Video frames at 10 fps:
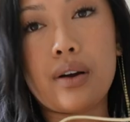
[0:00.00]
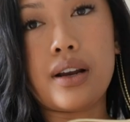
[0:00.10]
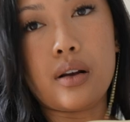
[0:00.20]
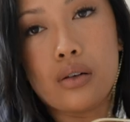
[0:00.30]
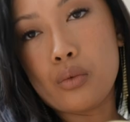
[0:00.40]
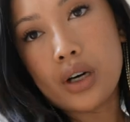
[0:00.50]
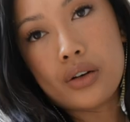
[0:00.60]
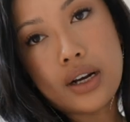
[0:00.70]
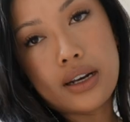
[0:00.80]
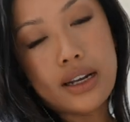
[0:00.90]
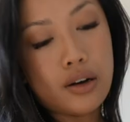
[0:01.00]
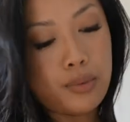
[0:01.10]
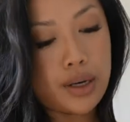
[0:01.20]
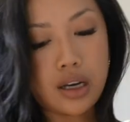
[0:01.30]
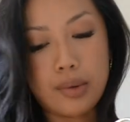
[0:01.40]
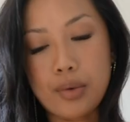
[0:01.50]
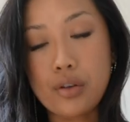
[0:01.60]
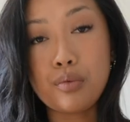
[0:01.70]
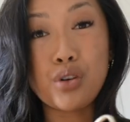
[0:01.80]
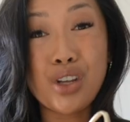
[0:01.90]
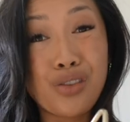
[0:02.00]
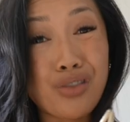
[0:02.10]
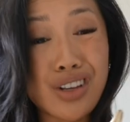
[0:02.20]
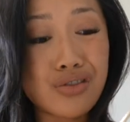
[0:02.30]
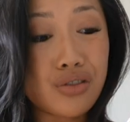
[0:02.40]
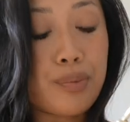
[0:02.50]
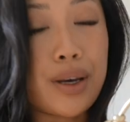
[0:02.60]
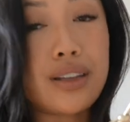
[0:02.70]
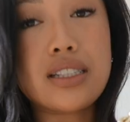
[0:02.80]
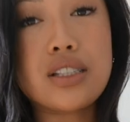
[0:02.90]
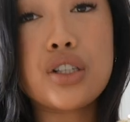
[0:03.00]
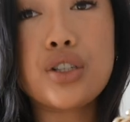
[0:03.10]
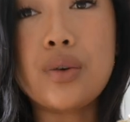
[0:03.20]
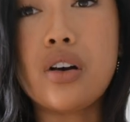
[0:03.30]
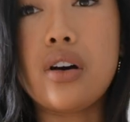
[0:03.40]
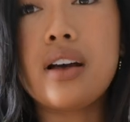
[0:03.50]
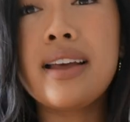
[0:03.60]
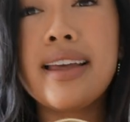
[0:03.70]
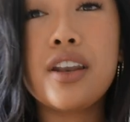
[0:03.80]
wearing one right now, but I can't bother putting the rest on. But this is the shoe I got.